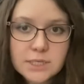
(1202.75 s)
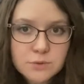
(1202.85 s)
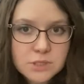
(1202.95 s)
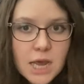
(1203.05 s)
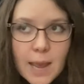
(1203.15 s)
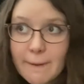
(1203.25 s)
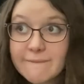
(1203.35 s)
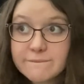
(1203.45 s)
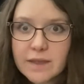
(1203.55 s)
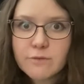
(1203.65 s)
It was my
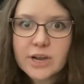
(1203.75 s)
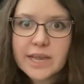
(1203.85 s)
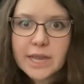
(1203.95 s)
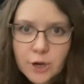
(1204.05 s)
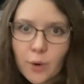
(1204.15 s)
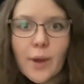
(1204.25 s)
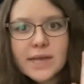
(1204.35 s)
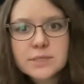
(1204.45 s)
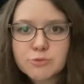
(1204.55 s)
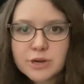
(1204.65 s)
favorite hero
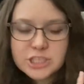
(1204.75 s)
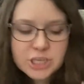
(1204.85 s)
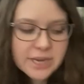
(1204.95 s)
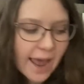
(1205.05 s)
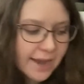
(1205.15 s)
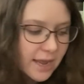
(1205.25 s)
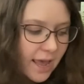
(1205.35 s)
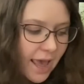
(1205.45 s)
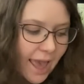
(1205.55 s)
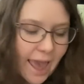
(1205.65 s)
exploration yet.
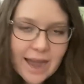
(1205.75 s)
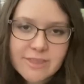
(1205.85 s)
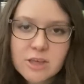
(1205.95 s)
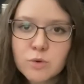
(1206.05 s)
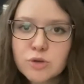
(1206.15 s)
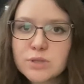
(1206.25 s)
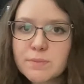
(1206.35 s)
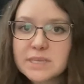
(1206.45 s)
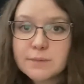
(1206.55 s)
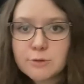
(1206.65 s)
And I think we do
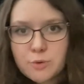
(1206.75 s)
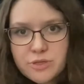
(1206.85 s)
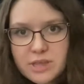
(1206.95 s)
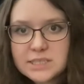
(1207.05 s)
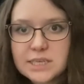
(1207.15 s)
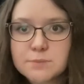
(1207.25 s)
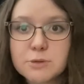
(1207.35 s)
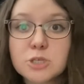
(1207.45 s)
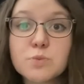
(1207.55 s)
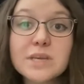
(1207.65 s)
something similar with Theseus,
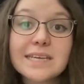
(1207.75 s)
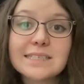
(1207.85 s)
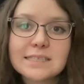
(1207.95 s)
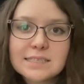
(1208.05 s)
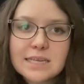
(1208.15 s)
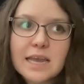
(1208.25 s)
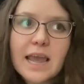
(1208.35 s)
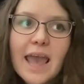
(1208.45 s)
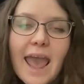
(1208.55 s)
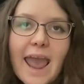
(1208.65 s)
because we get to see
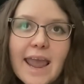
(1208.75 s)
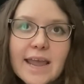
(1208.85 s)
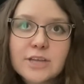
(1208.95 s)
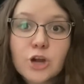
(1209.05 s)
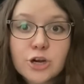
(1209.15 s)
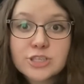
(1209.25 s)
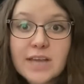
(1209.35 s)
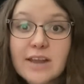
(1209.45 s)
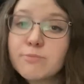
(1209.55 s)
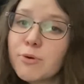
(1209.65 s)
a darker
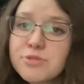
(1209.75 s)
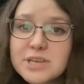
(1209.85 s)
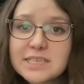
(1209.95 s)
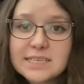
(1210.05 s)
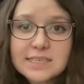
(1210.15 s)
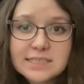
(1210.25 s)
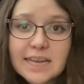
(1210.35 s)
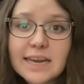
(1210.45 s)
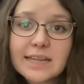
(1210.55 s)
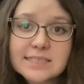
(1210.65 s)
side of both Theseus and
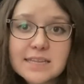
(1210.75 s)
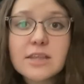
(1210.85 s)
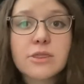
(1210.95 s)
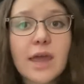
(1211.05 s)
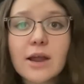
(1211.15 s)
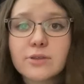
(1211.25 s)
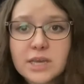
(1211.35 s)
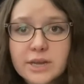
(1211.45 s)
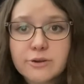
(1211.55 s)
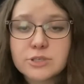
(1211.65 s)
Daedalus. I think they're the
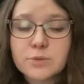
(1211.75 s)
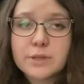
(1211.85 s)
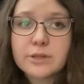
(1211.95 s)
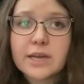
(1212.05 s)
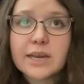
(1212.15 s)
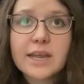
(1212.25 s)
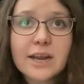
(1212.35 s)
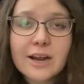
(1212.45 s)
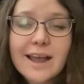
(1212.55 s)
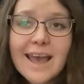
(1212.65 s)
heroes that we look at
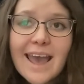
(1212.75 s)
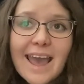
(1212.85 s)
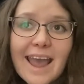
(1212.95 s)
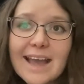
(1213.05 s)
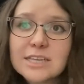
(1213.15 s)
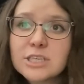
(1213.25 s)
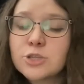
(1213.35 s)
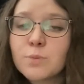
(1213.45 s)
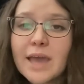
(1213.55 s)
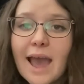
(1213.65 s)
here. And
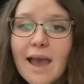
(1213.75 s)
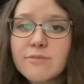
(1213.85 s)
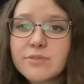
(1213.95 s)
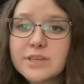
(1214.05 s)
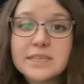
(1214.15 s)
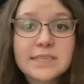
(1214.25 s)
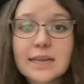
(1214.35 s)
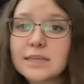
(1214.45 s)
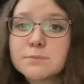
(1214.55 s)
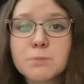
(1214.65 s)
so we have the
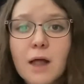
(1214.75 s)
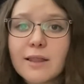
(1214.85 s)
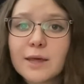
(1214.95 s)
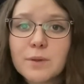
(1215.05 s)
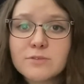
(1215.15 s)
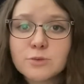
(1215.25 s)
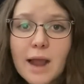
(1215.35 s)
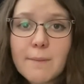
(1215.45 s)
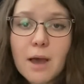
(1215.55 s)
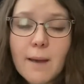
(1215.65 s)
Daedalus plotline we have to
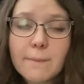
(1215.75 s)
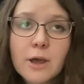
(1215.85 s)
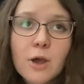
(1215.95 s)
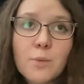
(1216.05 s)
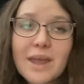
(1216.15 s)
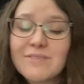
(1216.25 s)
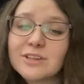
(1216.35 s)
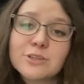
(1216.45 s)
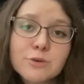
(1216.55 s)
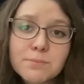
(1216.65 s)
wrap up. We have the
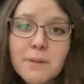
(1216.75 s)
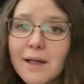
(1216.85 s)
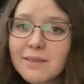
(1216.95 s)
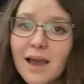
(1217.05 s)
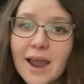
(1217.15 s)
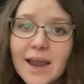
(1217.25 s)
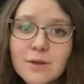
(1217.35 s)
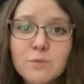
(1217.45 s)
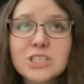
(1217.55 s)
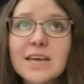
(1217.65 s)
Luke
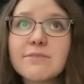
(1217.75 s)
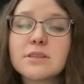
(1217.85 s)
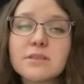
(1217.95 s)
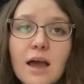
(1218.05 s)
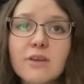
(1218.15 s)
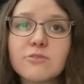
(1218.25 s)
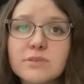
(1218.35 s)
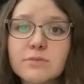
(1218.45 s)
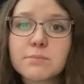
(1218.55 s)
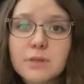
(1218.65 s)
plotline. We just have a lot of
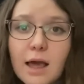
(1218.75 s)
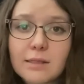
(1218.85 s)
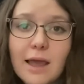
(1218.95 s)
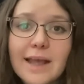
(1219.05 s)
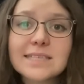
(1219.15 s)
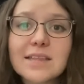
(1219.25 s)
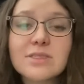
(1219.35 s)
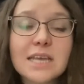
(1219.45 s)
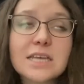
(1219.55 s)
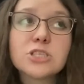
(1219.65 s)
different plotlines and
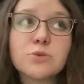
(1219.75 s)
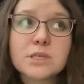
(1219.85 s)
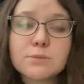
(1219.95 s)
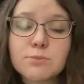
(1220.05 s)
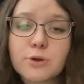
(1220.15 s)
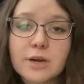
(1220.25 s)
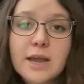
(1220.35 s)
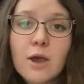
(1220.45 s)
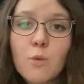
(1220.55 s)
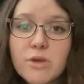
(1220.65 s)
things to explore
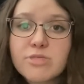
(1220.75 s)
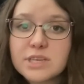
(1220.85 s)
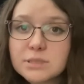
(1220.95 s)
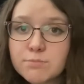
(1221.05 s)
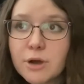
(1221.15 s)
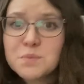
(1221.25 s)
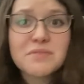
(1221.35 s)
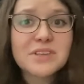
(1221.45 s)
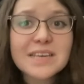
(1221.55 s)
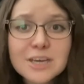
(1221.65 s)
with this book. We have
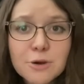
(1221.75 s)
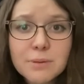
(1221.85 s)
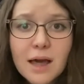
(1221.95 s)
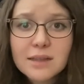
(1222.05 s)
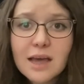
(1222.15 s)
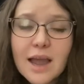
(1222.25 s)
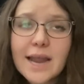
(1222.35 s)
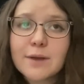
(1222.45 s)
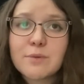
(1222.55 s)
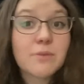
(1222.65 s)
the Nico
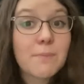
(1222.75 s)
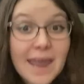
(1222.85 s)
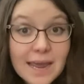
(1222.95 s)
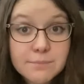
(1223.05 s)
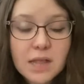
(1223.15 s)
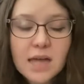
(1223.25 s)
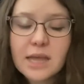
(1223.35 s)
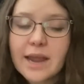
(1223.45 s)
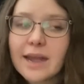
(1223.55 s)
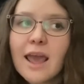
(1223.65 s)
plotline, we have the Pan
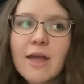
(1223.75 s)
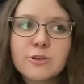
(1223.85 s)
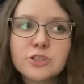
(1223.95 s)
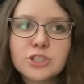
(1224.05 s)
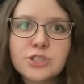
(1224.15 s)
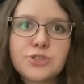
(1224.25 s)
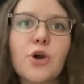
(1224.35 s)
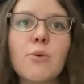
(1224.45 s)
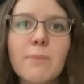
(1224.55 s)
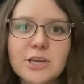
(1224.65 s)
plotline. There's just
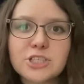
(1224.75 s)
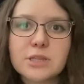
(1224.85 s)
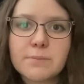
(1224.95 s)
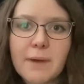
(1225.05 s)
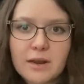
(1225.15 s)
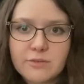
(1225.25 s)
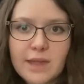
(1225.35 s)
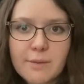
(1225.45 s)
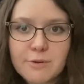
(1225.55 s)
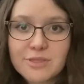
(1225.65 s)
so much that the Battle of
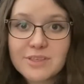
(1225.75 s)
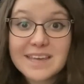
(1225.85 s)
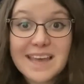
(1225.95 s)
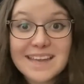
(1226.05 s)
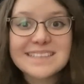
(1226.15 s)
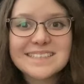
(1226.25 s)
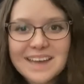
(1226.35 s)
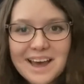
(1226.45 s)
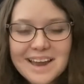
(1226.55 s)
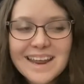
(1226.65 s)
Labyrinth gets
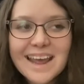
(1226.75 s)
done.